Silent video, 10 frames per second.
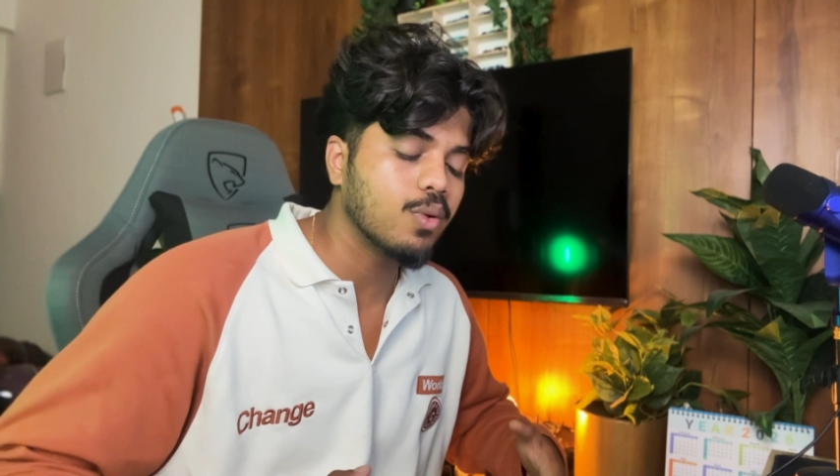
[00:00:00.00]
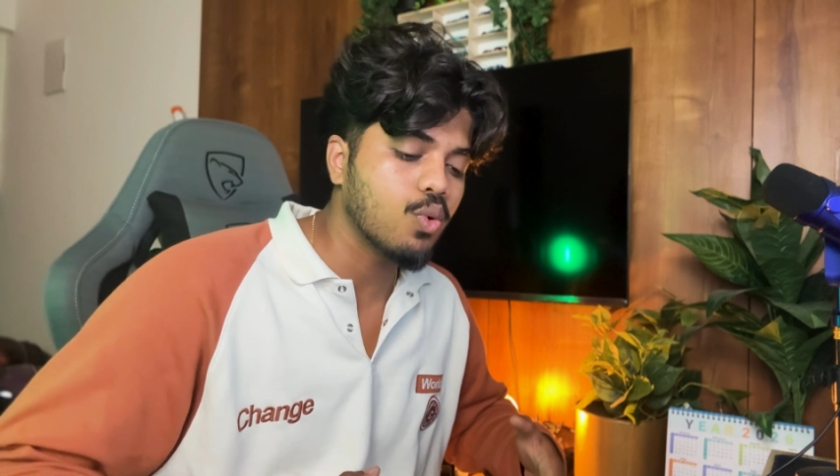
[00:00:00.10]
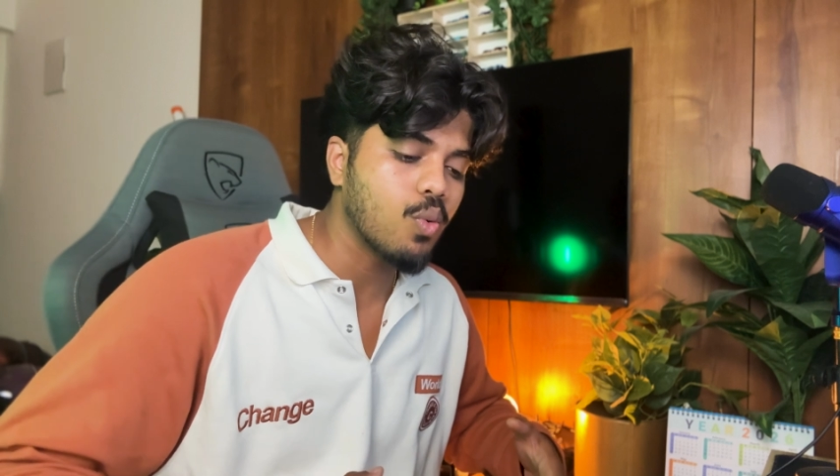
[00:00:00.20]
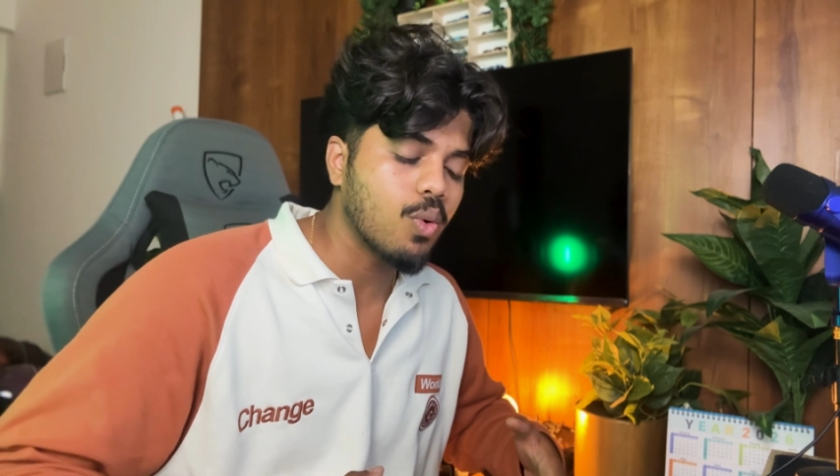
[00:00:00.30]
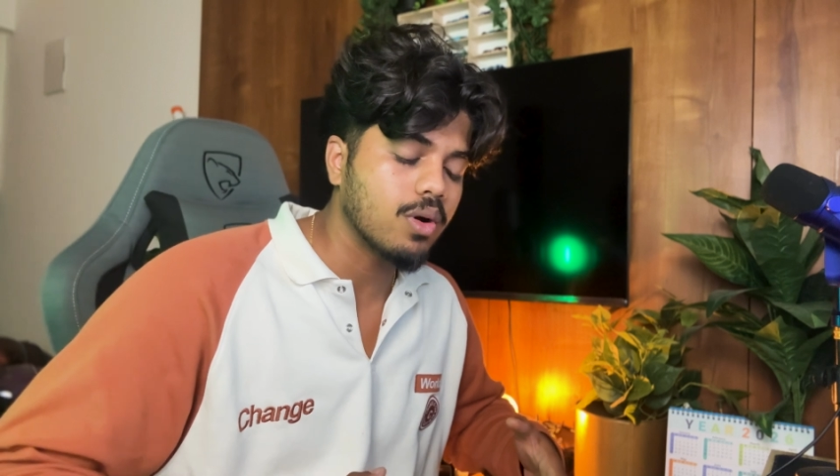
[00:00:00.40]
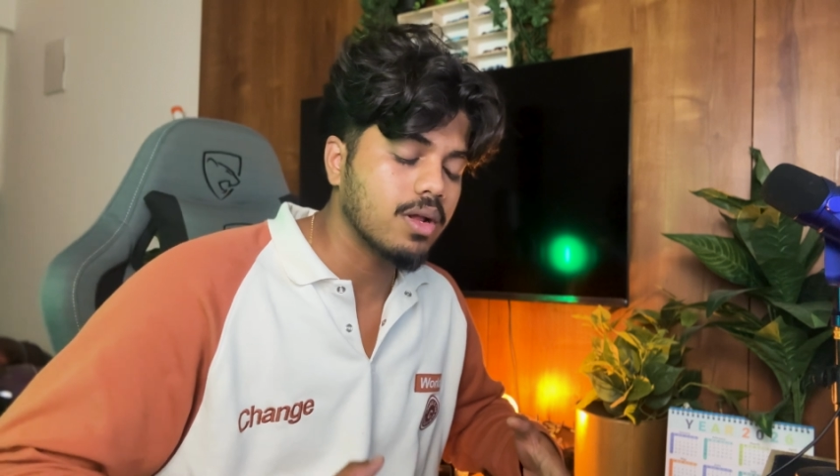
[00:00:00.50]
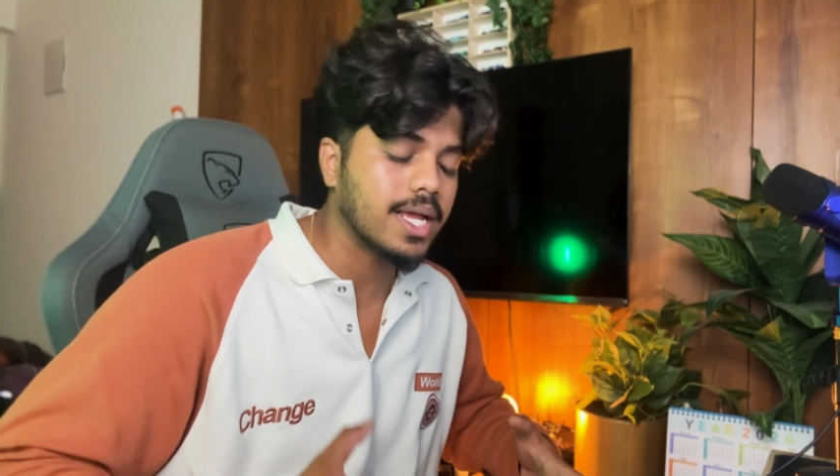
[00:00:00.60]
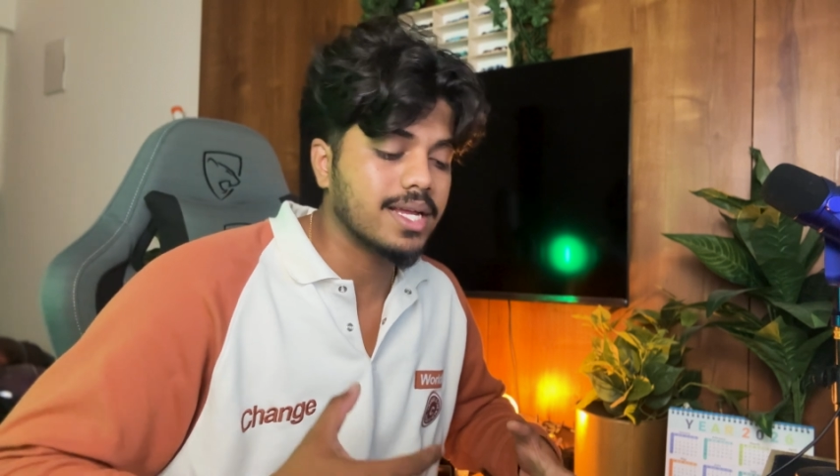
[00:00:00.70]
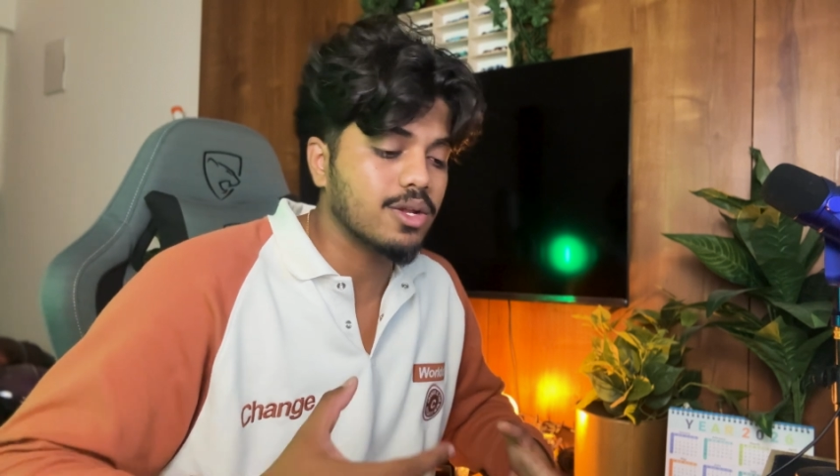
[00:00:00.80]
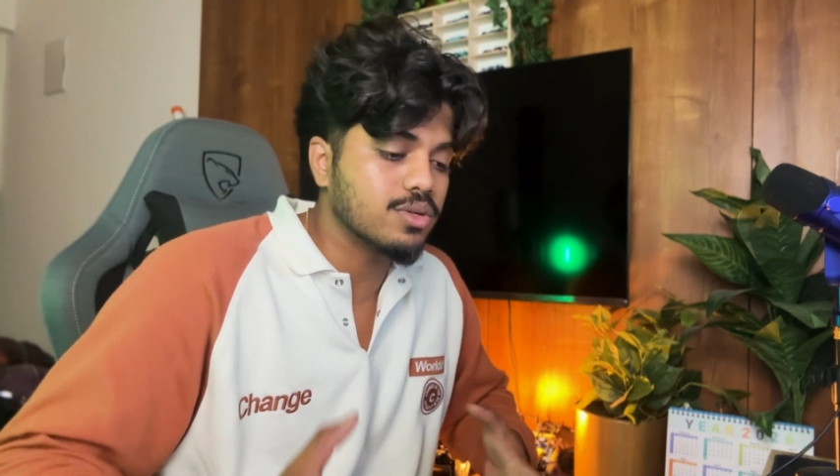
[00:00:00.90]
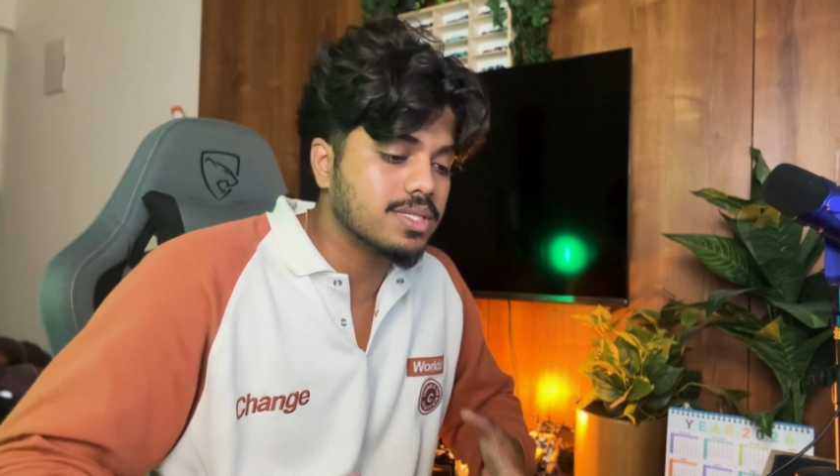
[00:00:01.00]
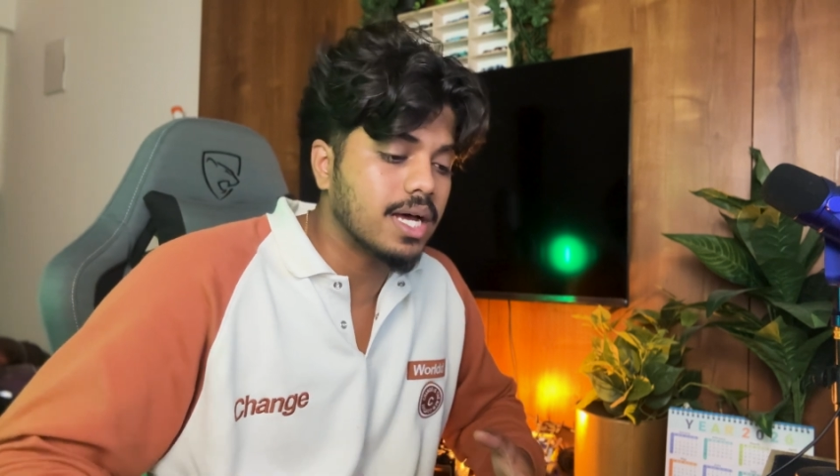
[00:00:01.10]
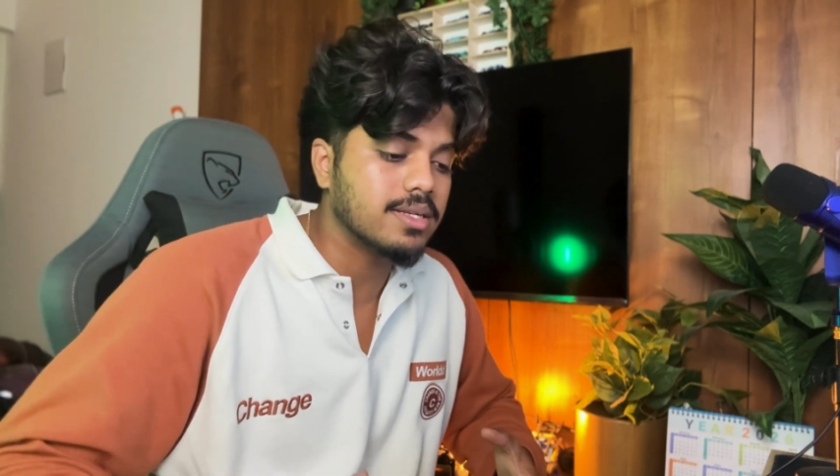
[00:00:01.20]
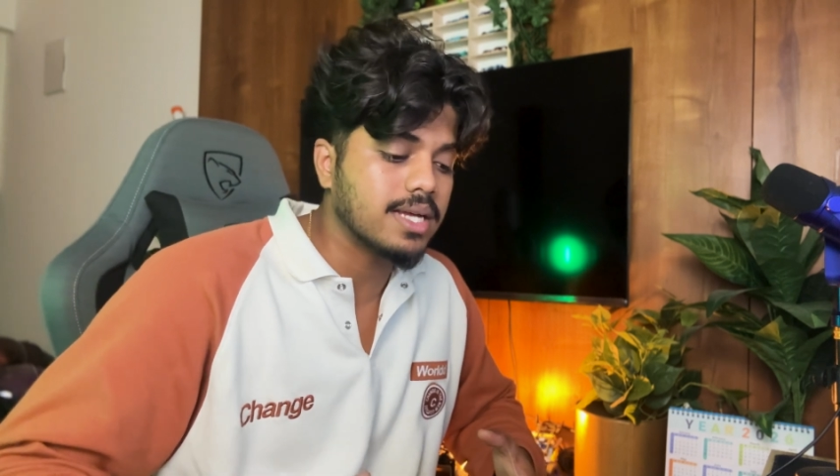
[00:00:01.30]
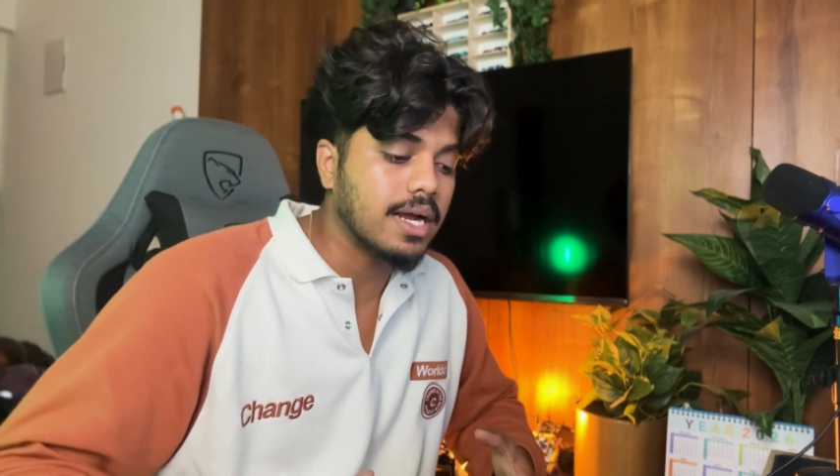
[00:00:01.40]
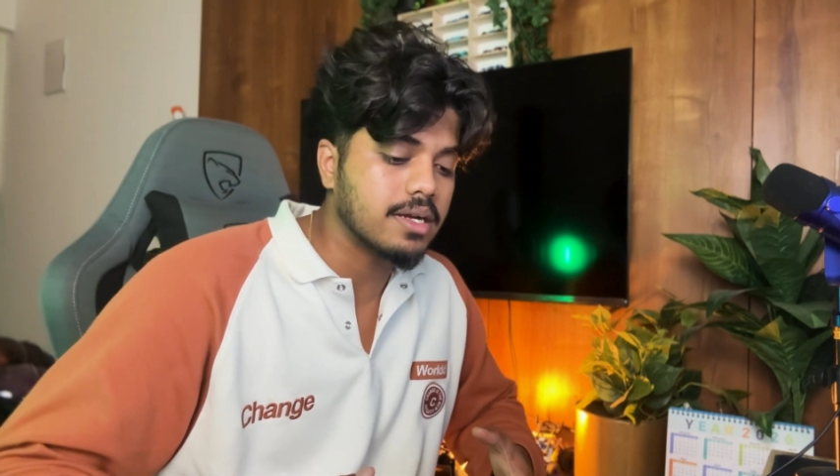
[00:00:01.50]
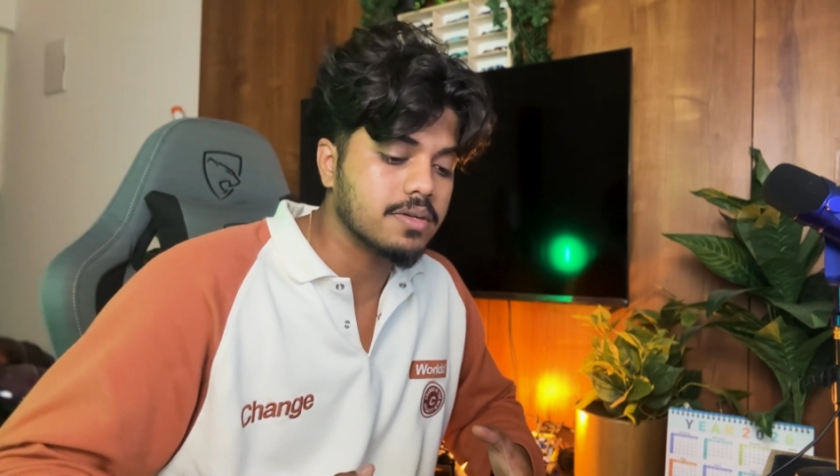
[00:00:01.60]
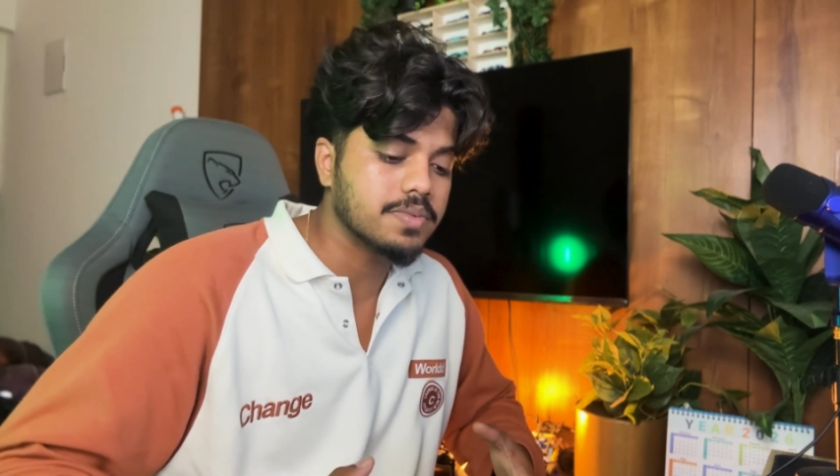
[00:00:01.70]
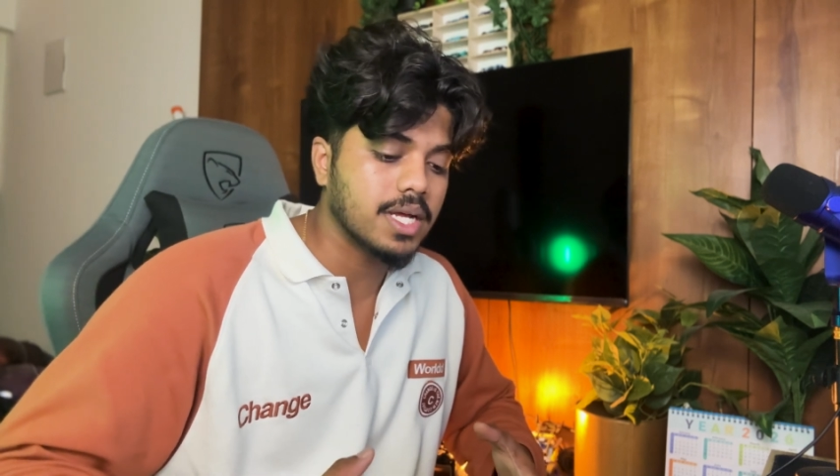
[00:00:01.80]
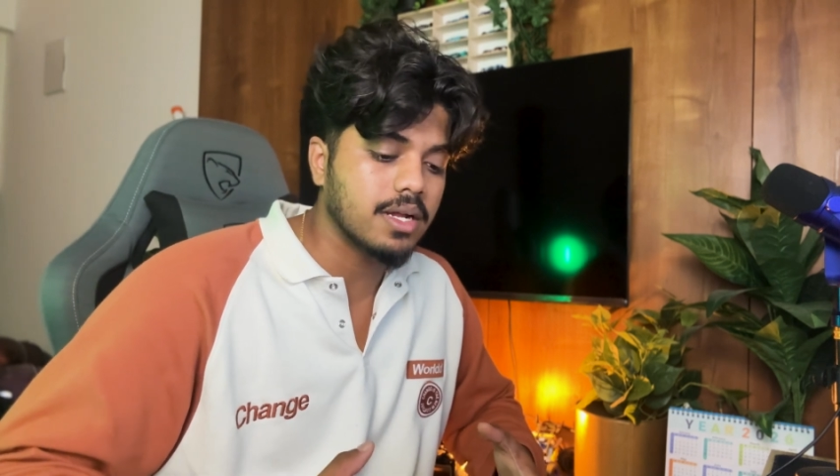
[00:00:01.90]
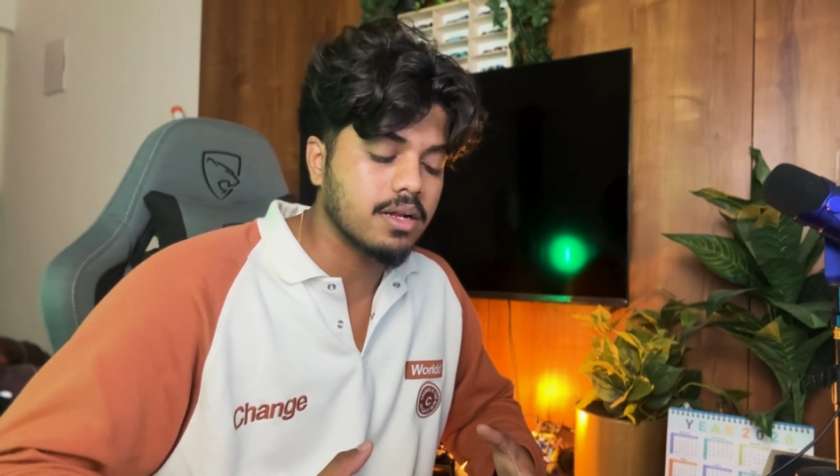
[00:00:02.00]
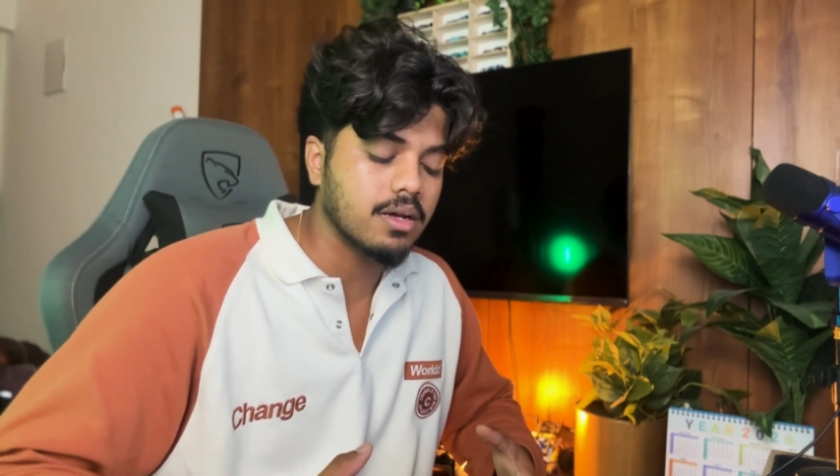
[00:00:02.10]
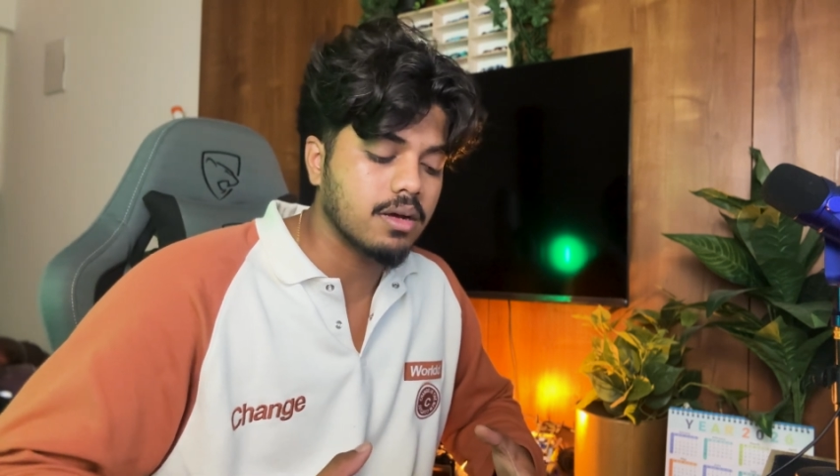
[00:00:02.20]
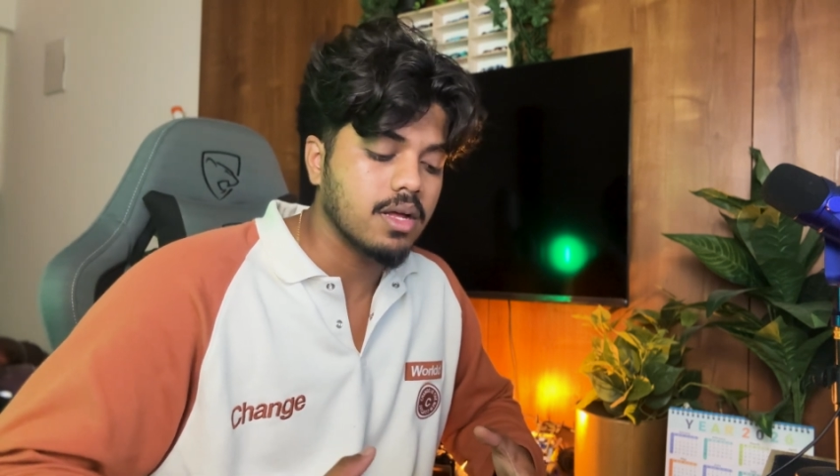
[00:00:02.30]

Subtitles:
who, like, you know, startups and